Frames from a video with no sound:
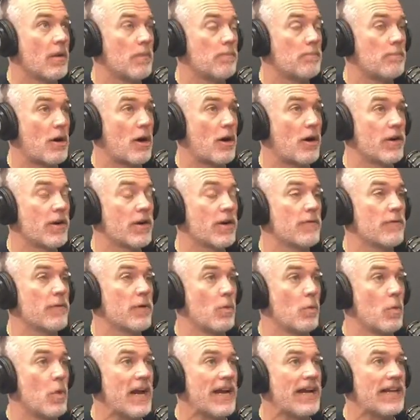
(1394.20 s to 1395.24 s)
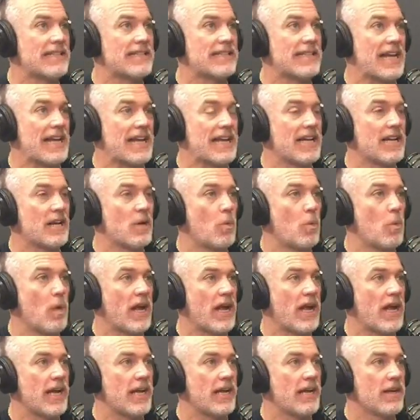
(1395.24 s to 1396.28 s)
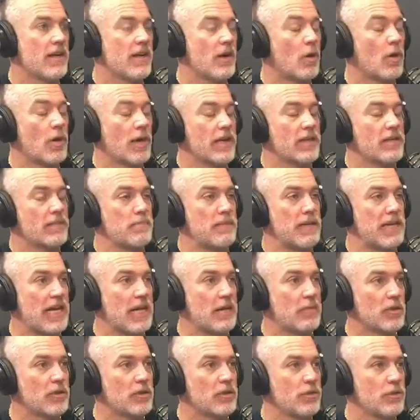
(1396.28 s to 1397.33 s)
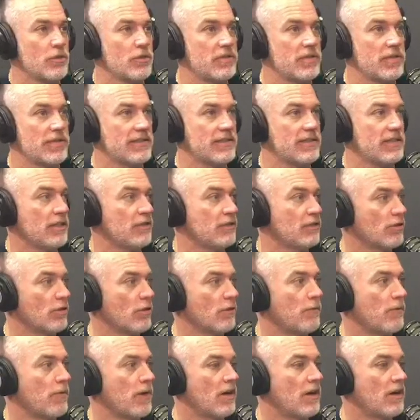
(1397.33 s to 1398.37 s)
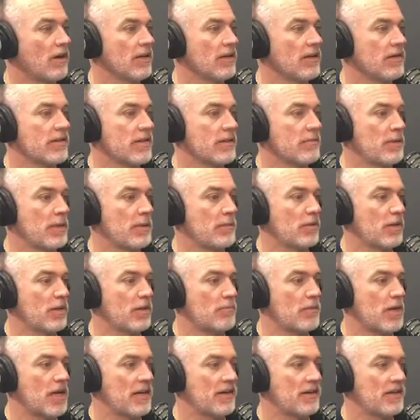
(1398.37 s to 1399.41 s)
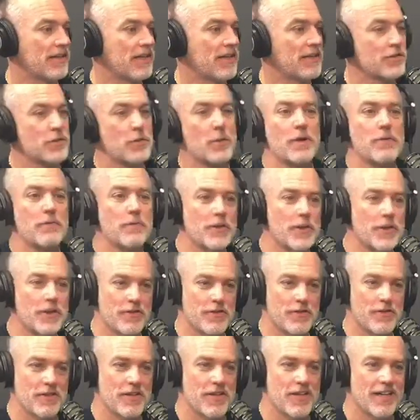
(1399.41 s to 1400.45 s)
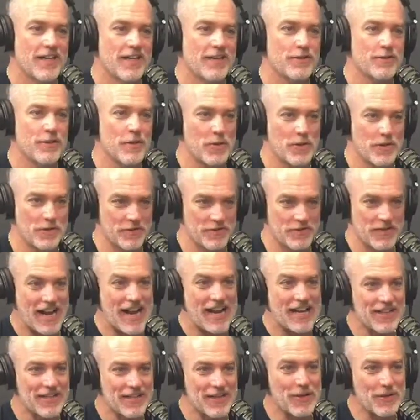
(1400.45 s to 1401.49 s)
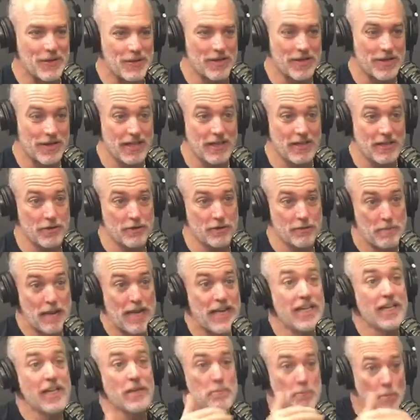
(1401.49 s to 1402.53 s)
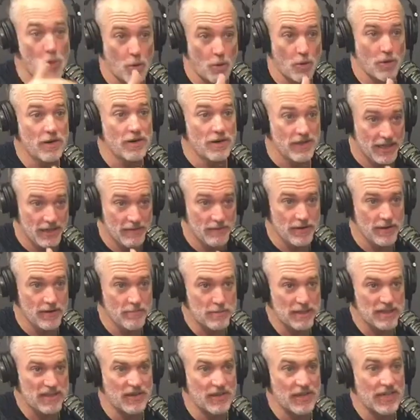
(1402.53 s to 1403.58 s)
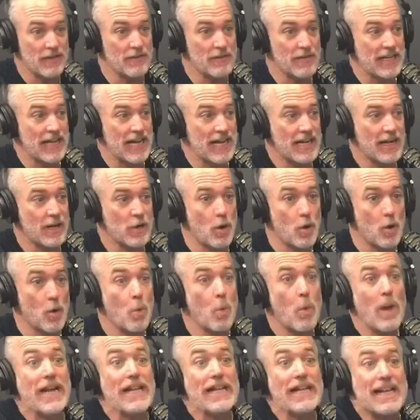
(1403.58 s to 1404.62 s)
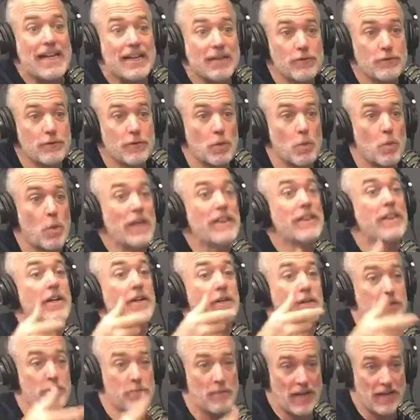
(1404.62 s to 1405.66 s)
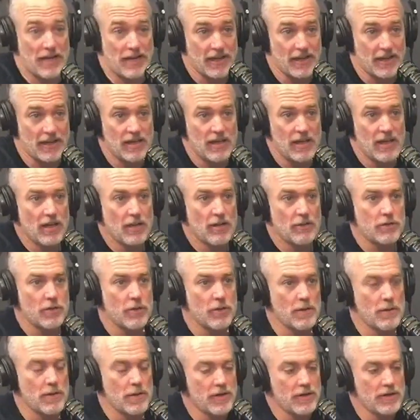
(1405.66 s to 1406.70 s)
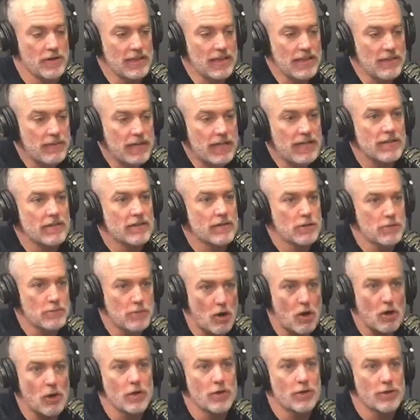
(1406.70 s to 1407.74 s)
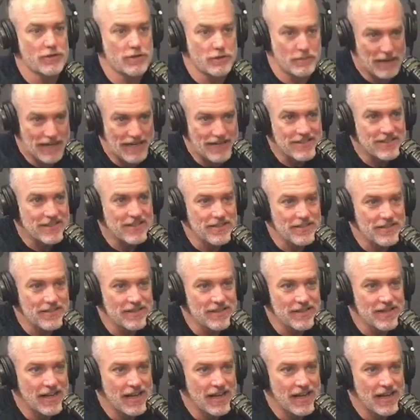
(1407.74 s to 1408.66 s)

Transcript: part of the way it's getting away, or it's been able to succeed so far, is that people are buying less square footage. So their salary, you know, they're spending more even, but they're even getting way less for what they're spending. So they're living in smaller spaces,